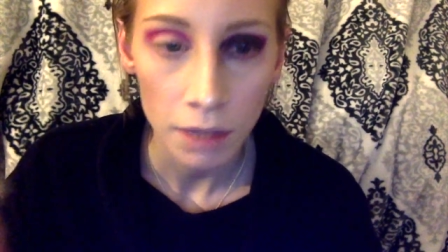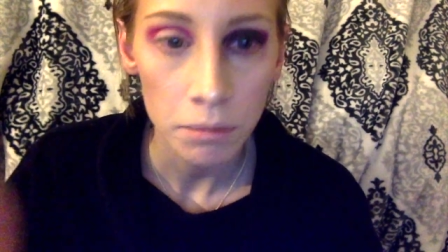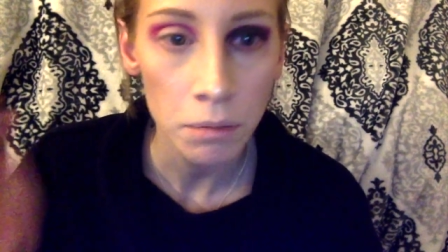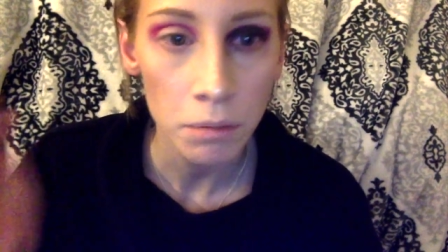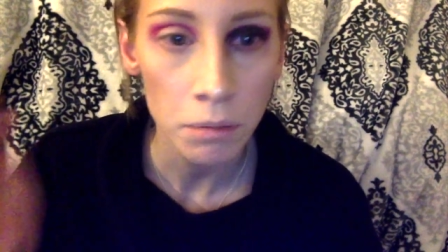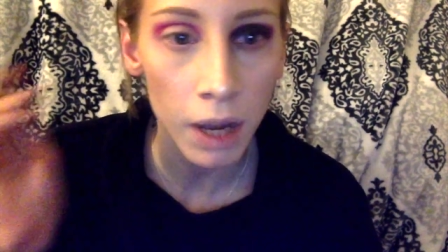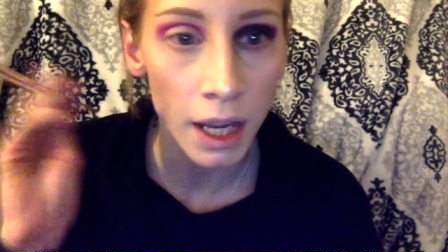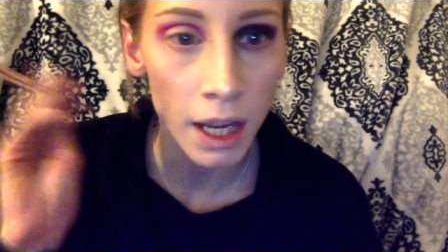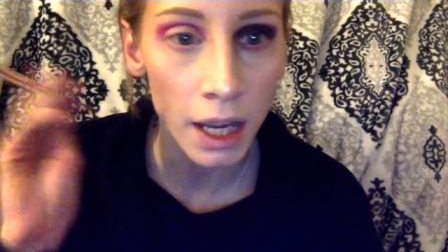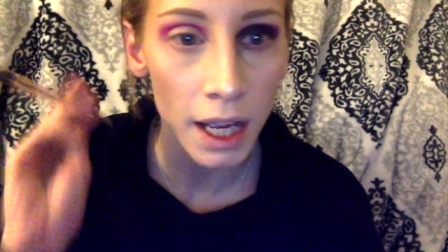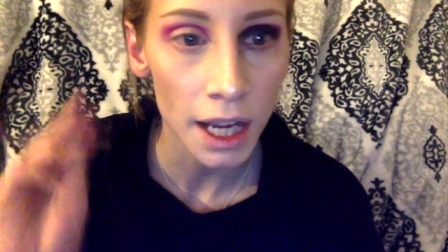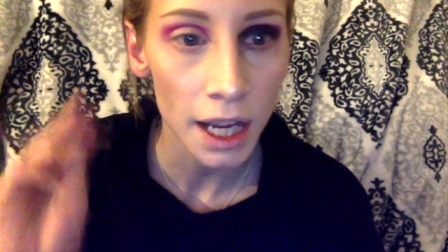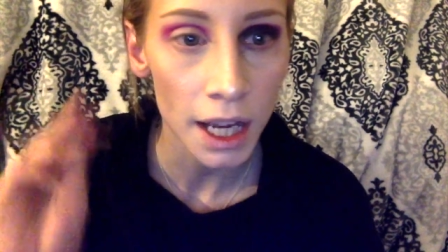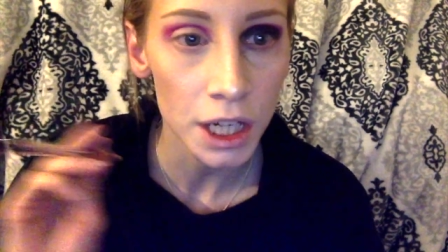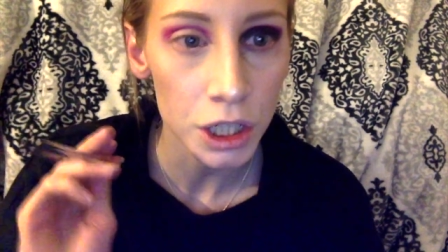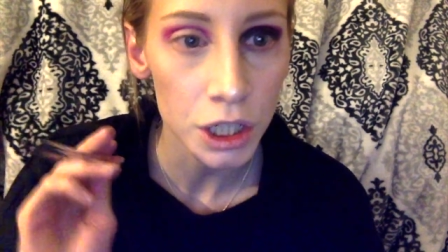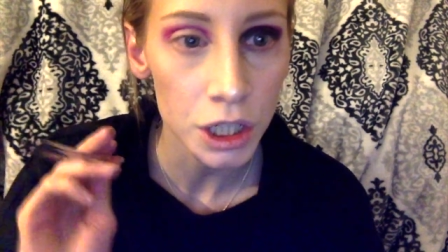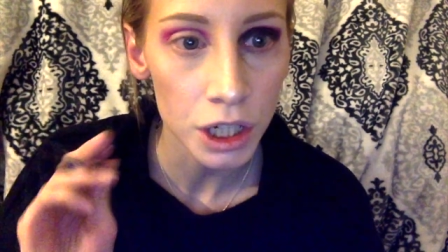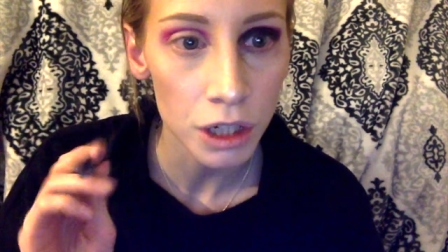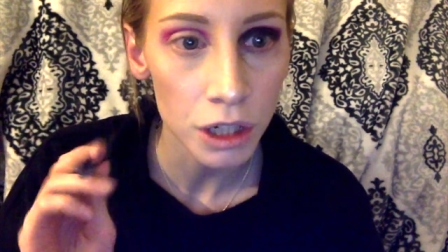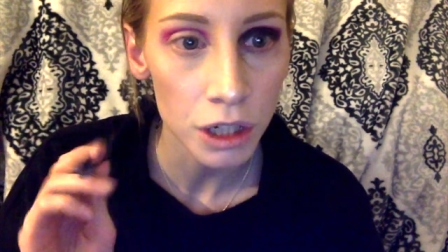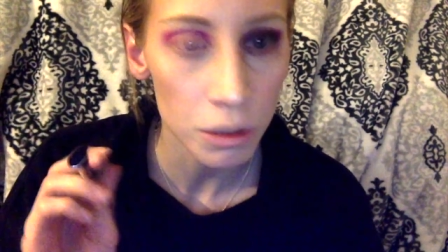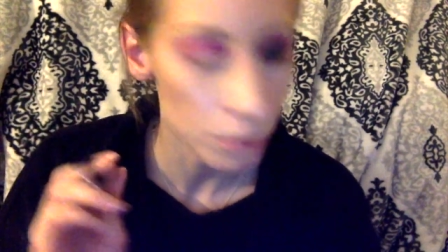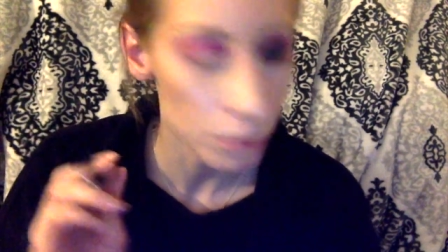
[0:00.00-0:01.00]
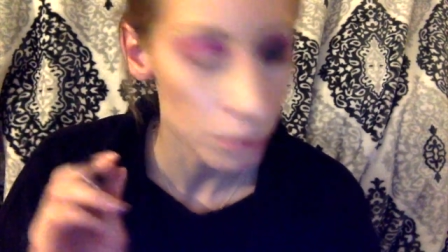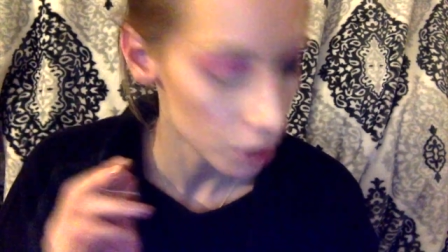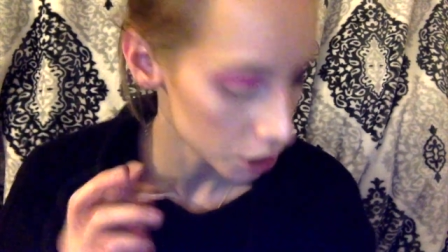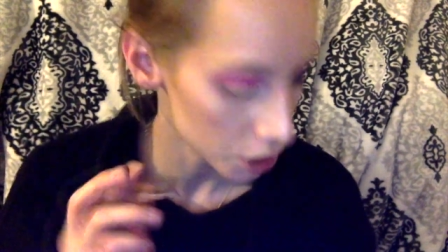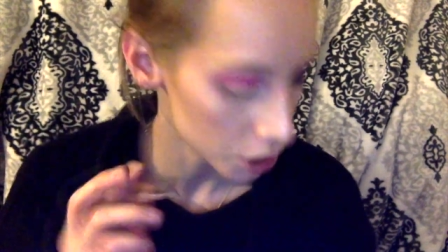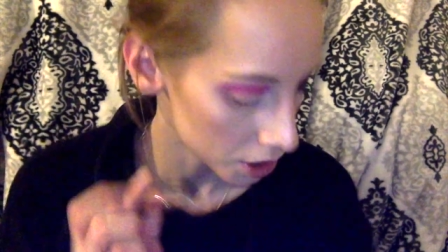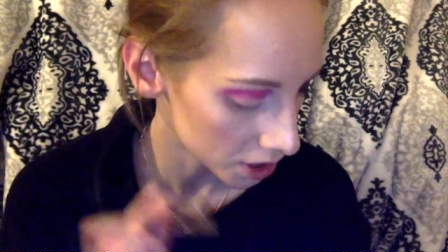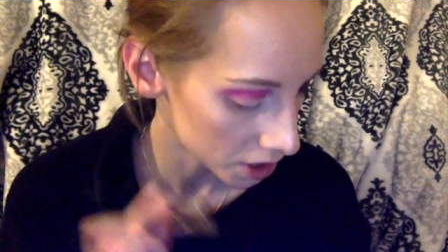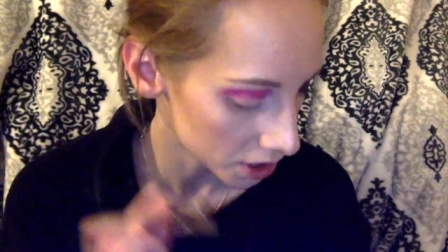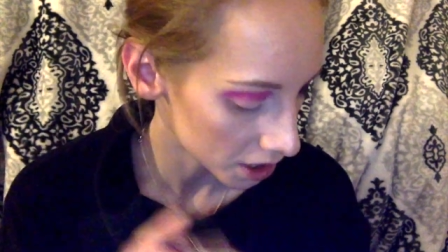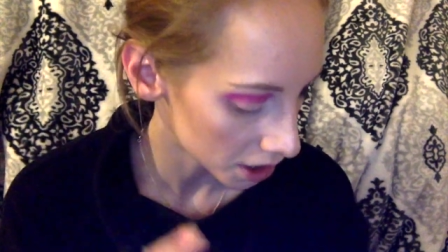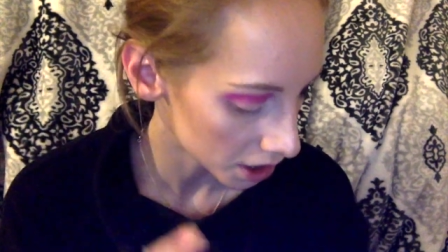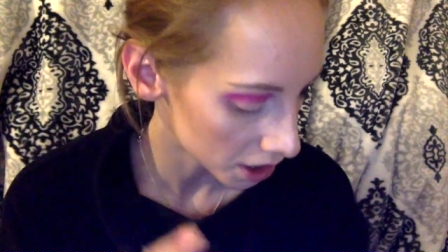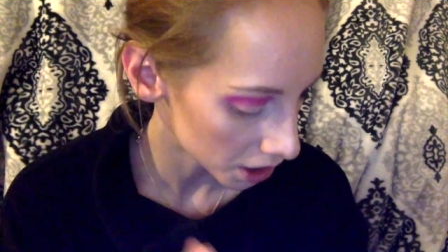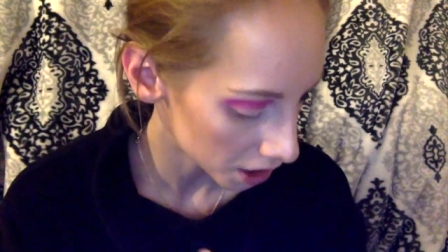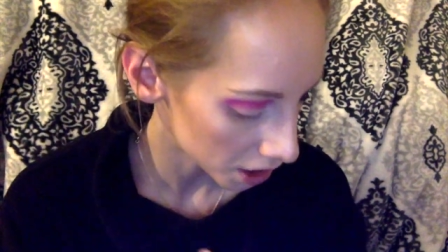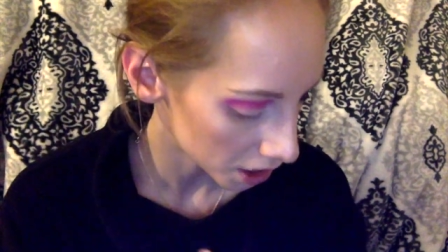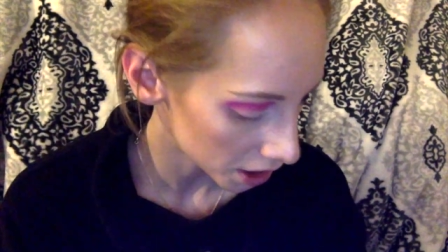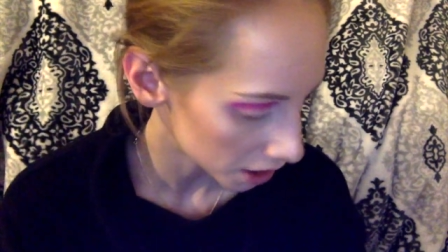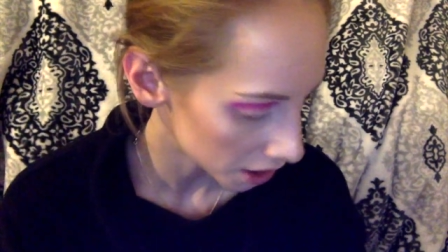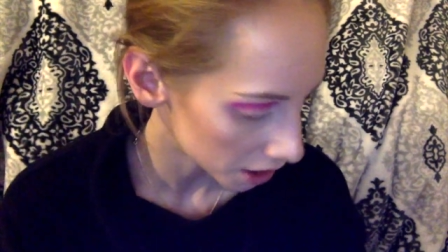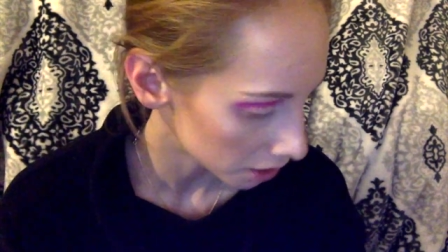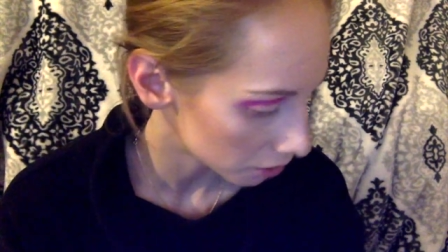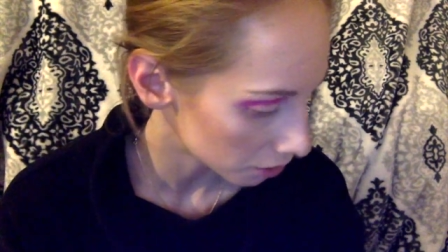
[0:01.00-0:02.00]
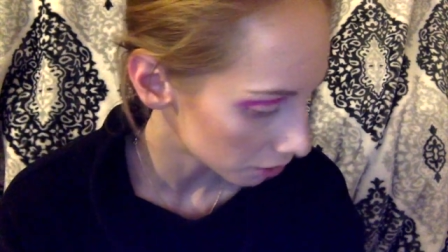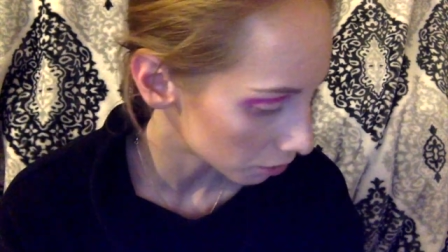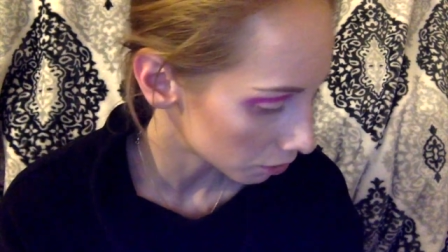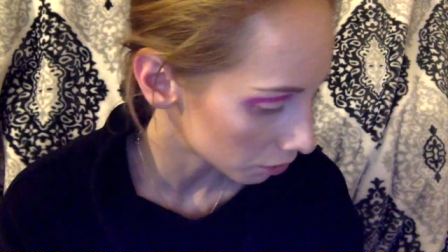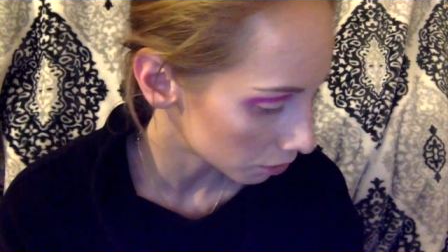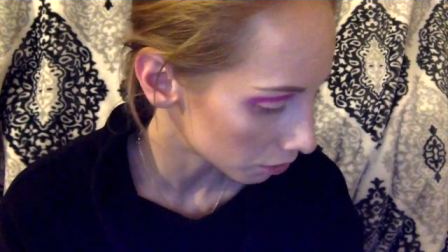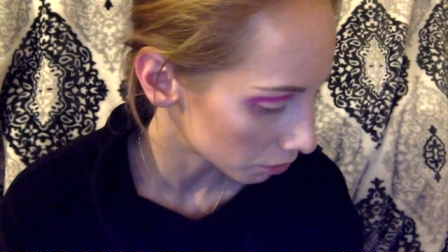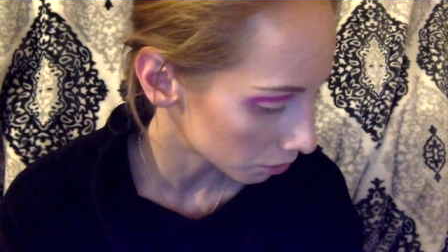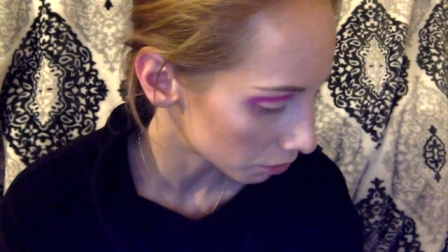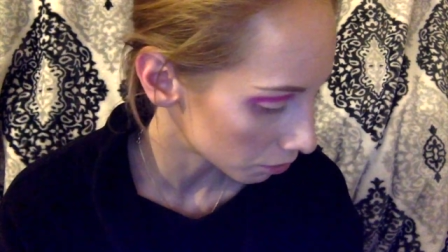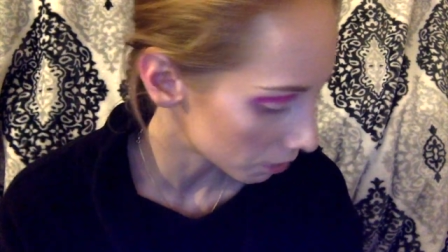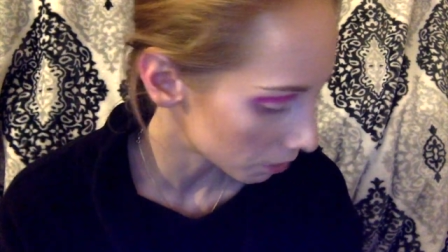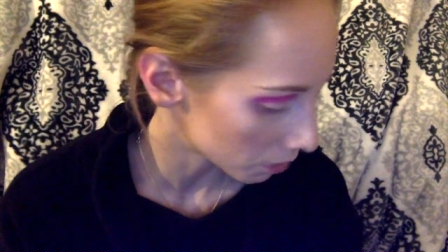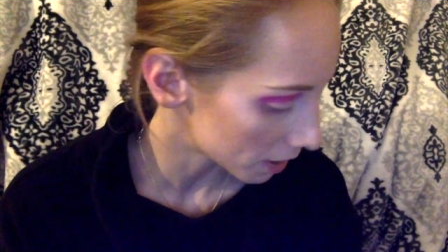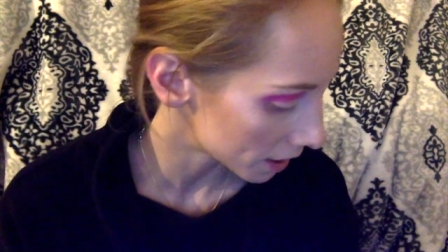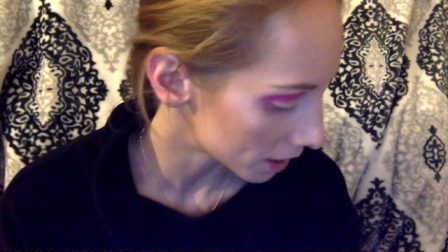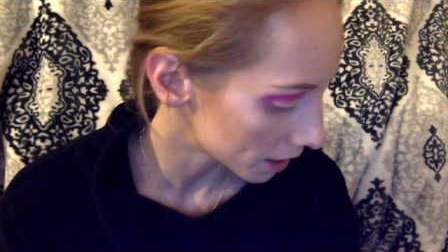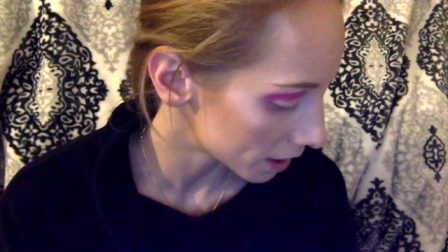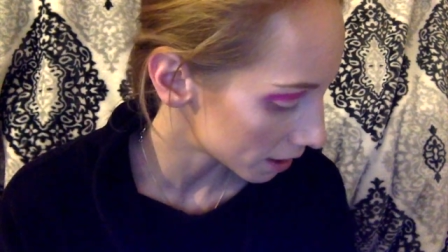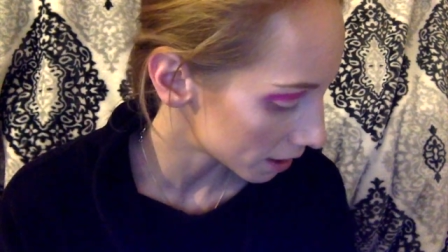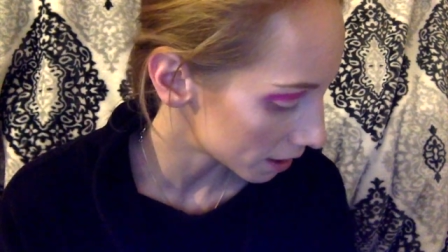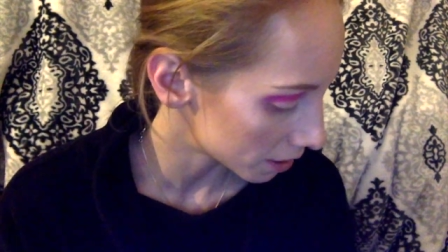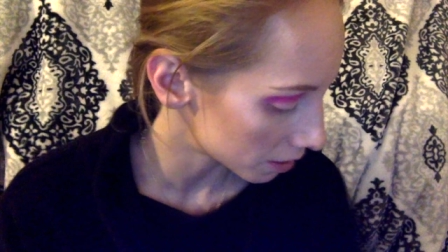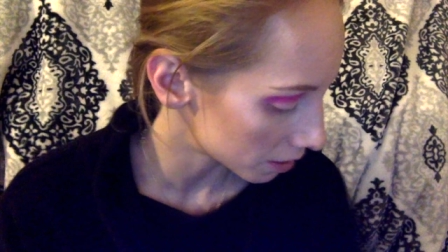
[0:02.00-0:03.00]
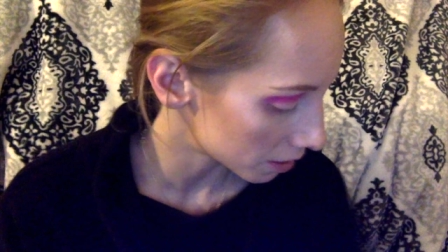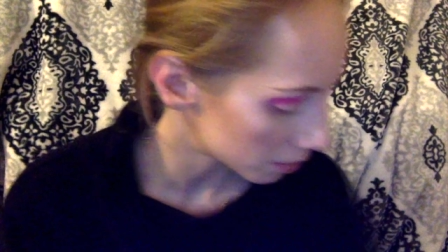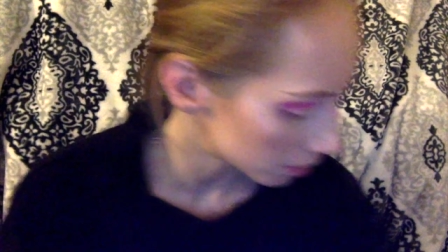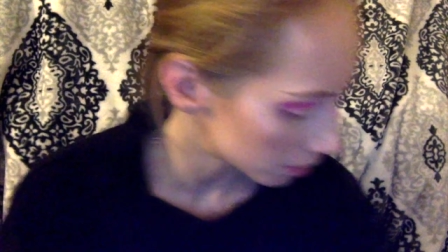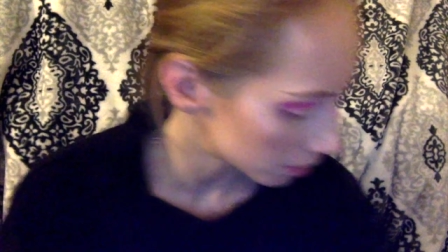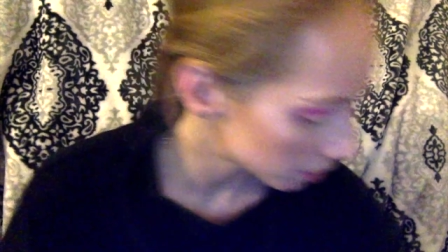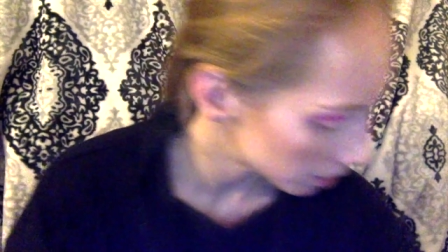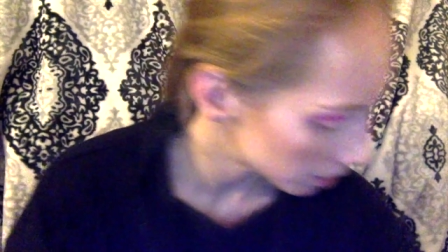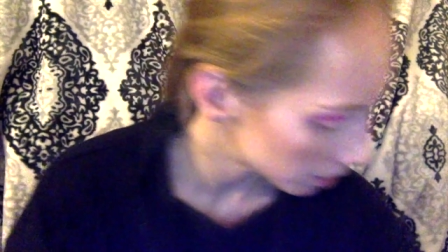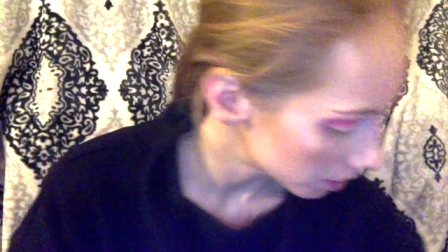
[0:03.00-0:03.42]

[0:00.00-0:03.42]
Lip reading: my eyeshadow brush and then I went in